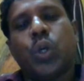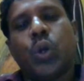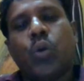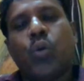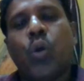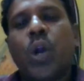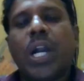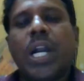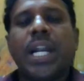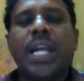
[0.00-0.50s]

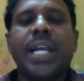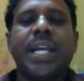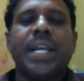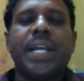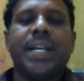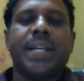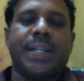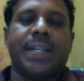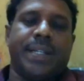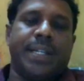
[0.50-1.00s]
only
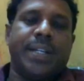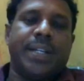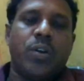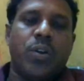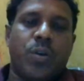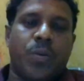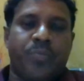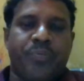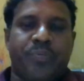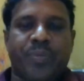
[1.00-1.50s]

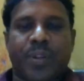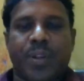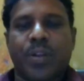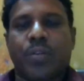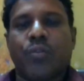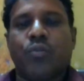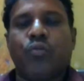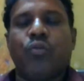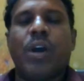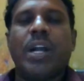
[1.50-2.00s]

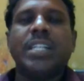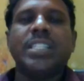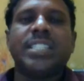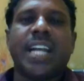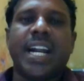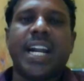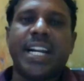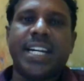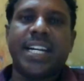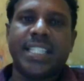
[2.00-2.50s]

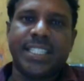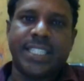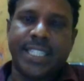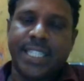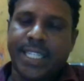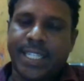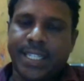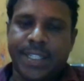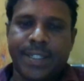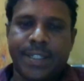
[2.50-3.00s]
one-sided
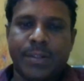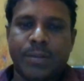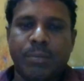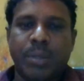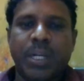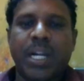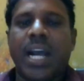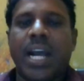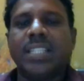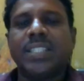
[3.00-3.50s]
theory,
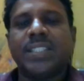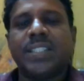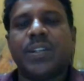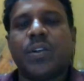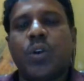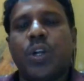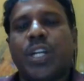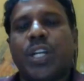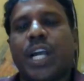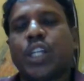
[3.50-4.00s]
because
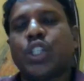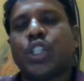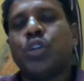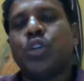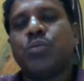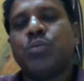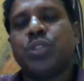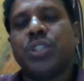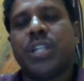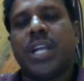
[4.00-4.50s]
it
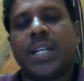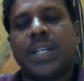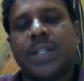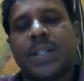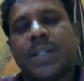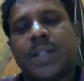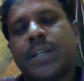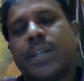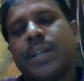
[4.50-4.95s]
assumes that